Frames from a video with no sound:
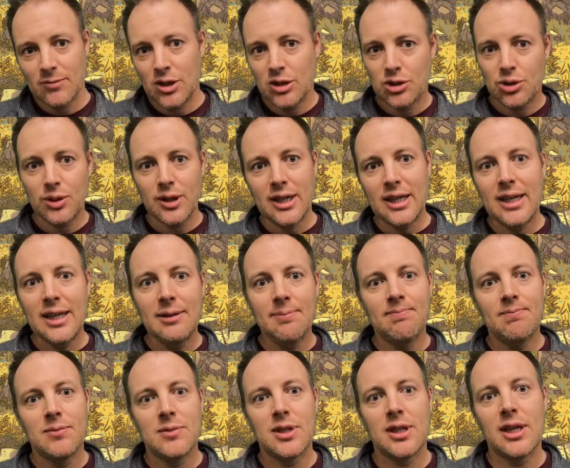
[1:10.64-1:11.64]
tricky
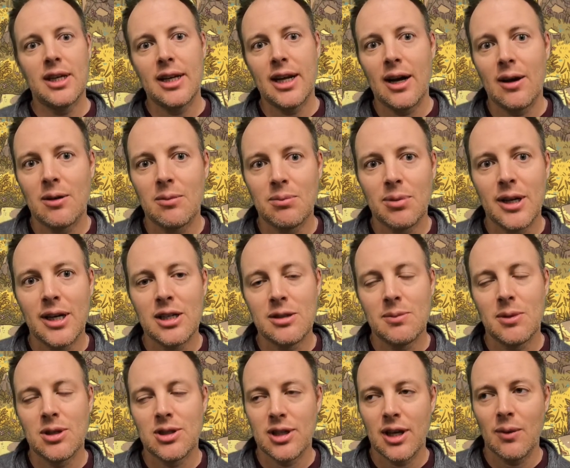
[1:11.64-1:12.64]
to get out and play as
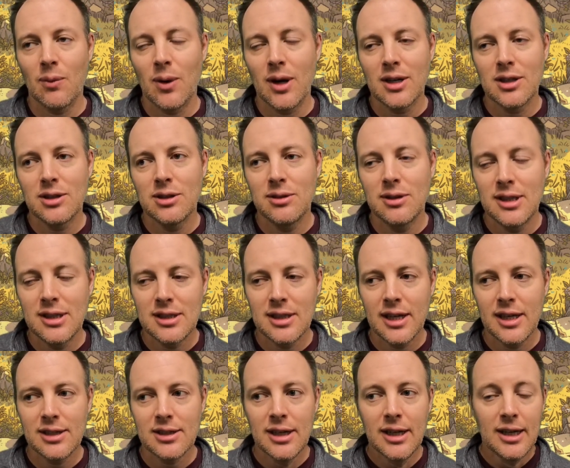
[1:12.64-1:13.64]
much as I want to these
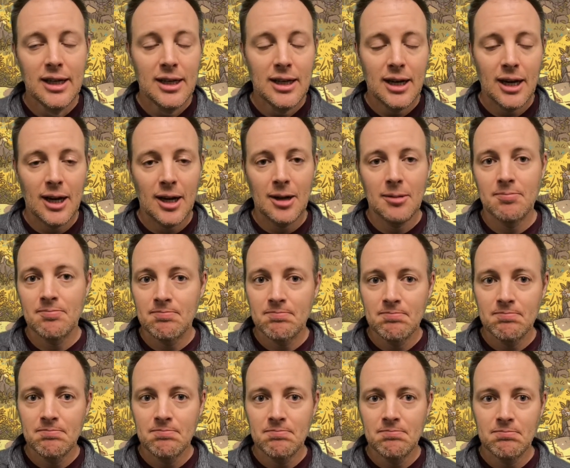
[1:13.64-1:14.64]
days.
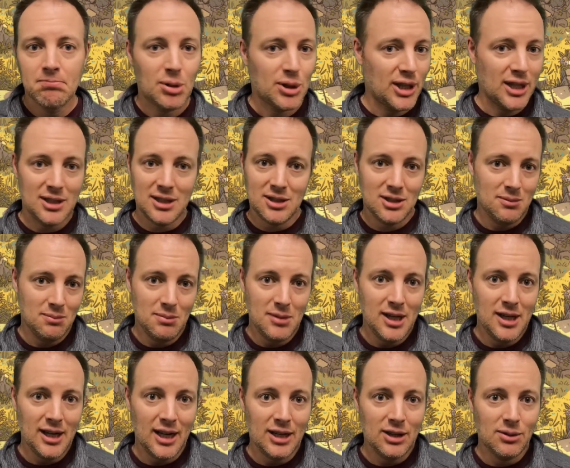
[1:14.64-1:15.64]
But that doesn't
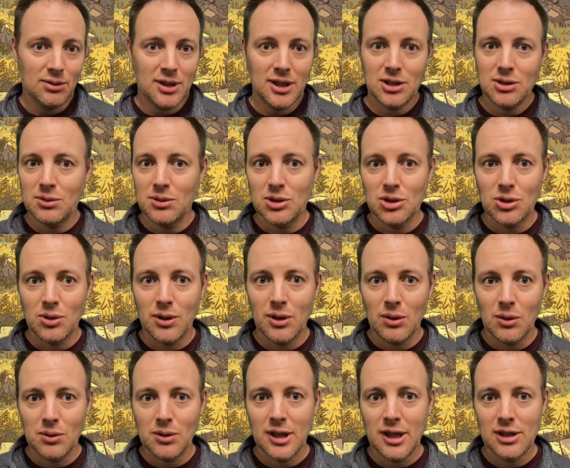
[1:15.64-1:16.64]
mean I don't get to enjoy
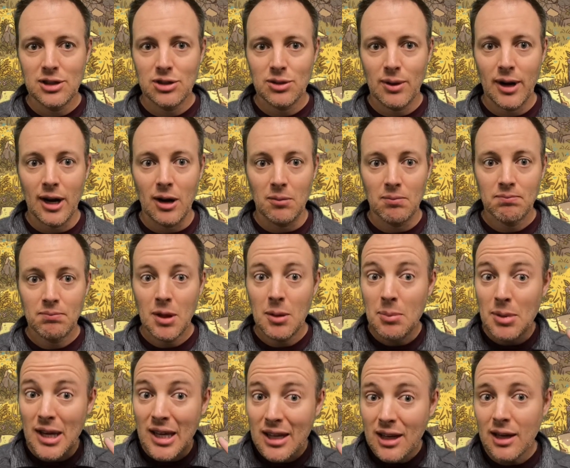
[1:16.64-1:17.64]
Old King's Crown
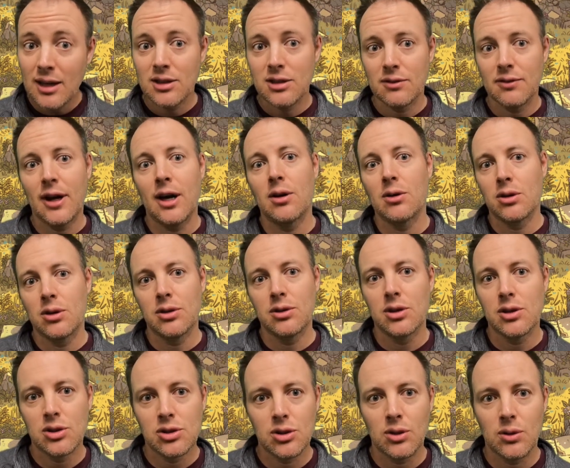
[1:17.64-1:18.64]
because of how good
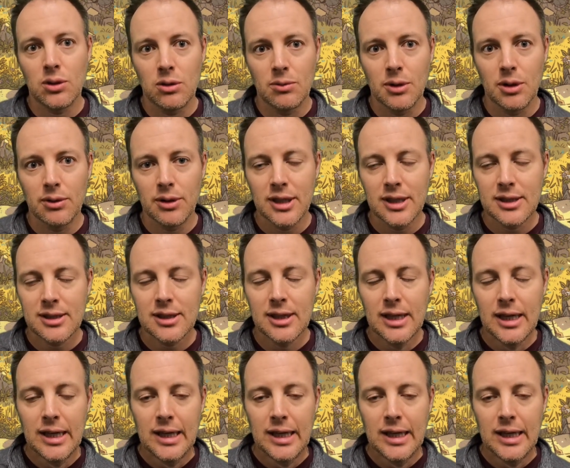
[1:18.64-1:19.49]
this solo mode is.